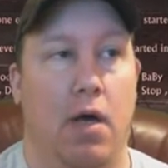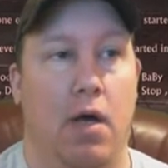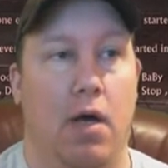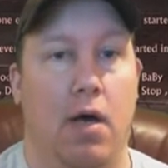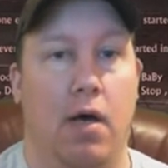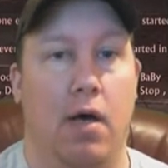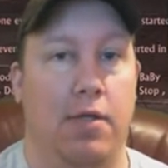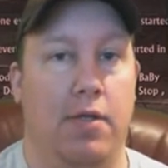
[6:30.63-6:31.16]

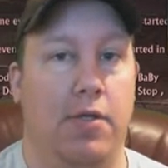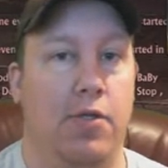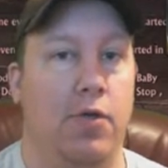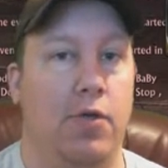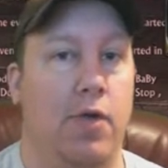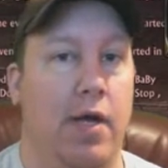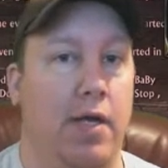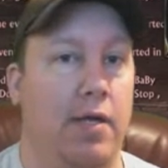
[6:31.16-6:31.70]
uh, the
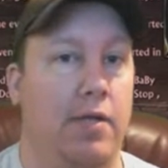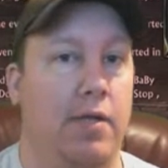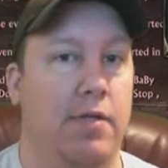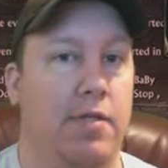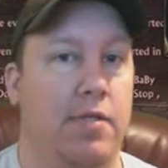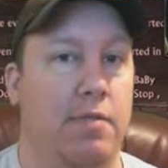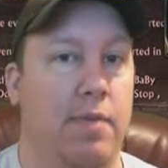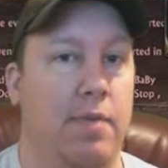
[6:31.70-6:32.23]

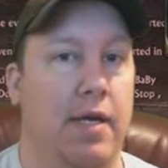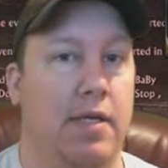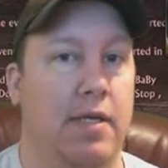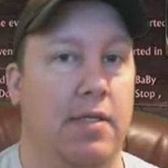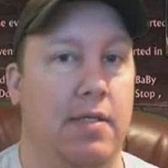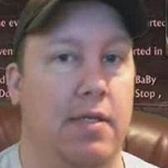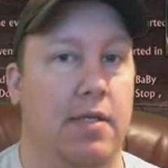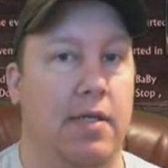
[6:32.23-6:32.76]
two-handed
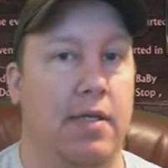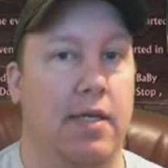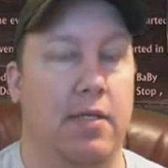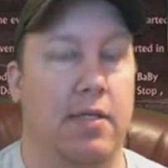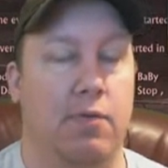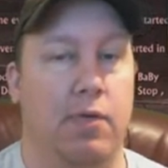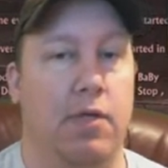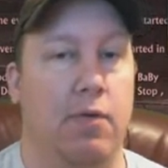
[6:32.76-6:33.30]
specs, then
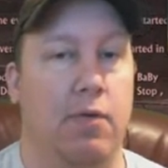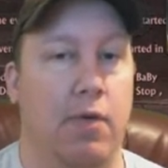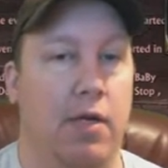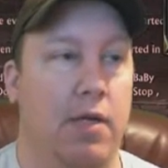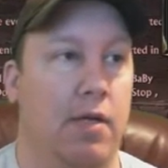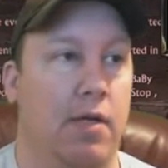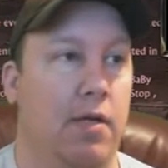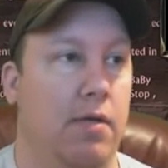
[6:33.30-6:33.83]
that's what you want
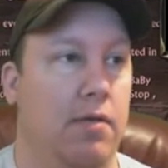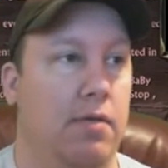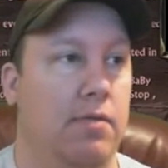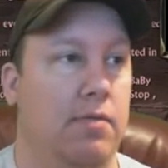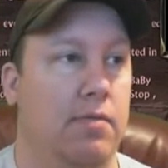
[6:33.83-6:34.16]
to